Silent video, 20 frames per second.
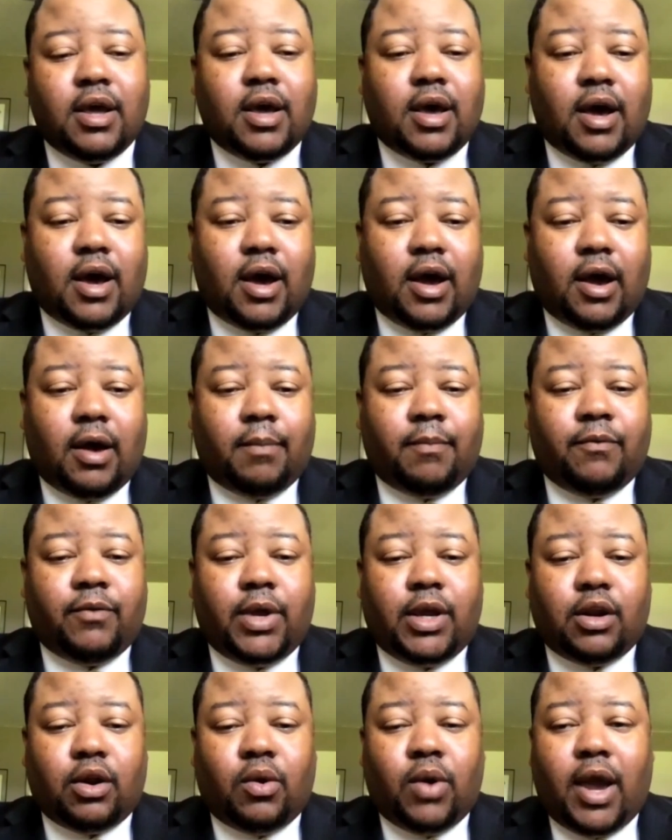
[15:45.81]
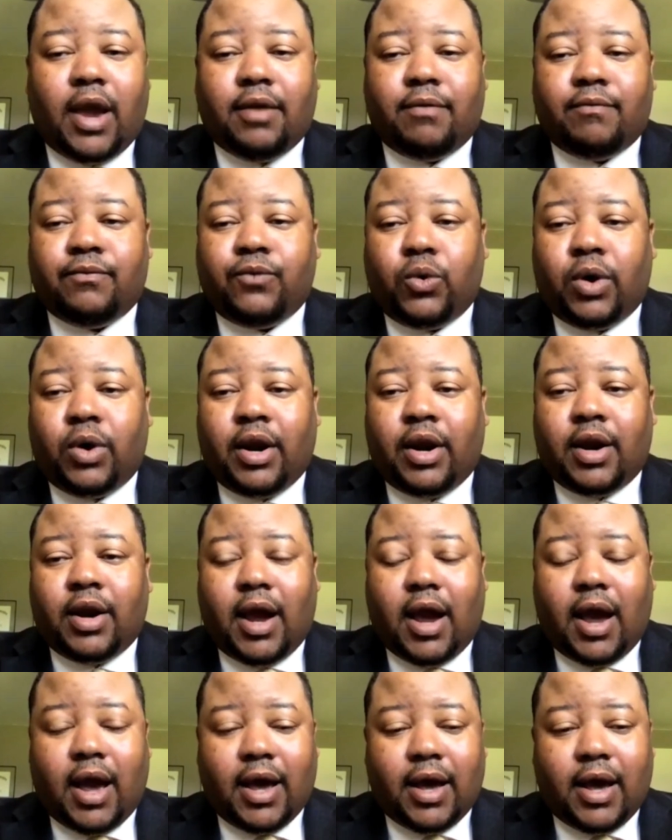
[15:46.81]
and for
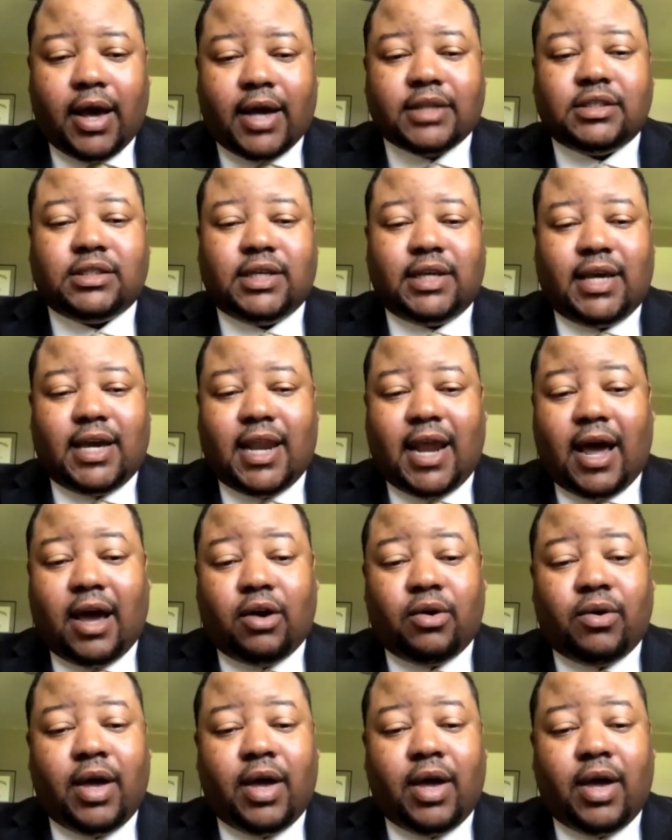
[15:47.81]
us to get out.